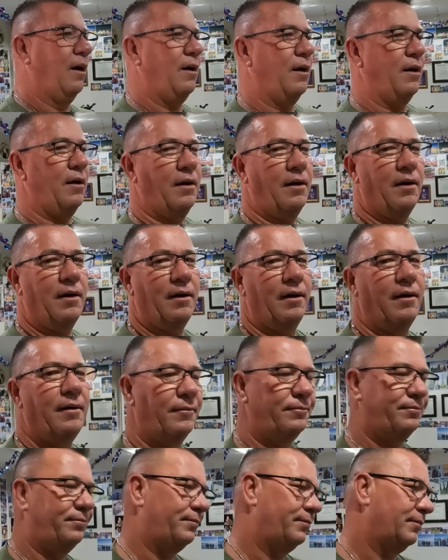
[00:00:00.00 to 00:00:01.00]

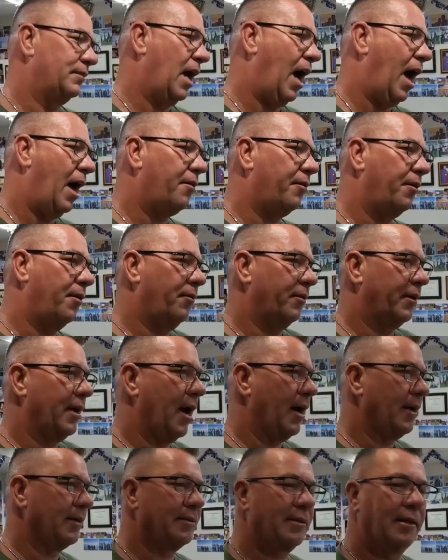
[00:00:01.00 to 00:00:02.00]
I don't know,
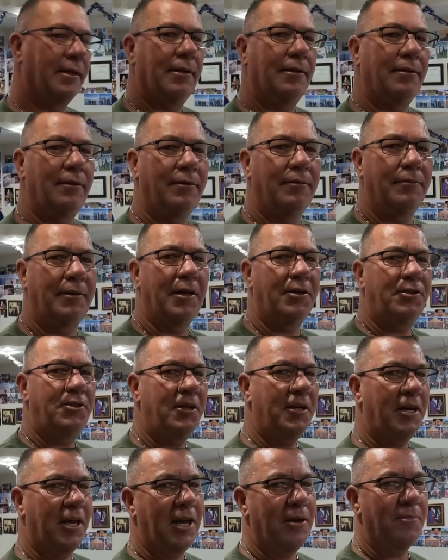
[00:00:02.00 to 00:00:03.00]
guys. Get
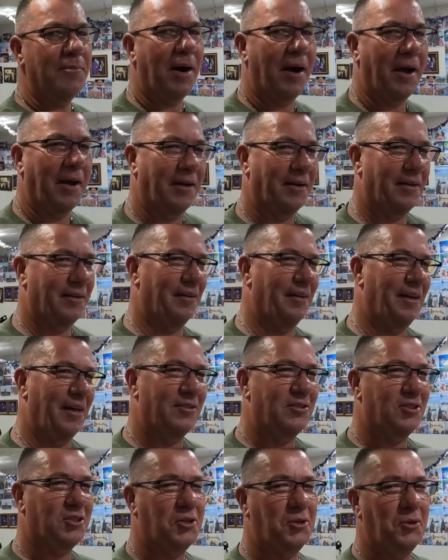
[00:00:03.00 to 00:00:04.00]
you an e-bike.
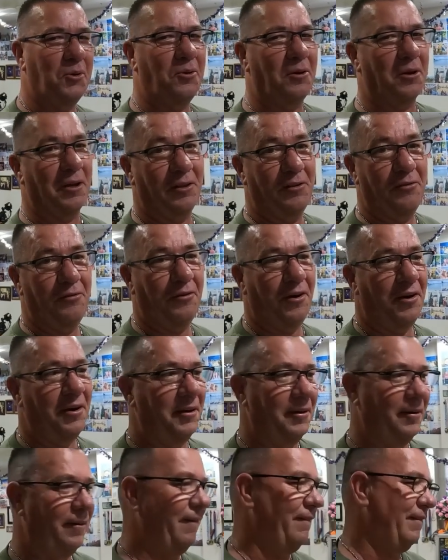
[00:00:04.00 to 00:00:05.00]
It's cool. It's fun.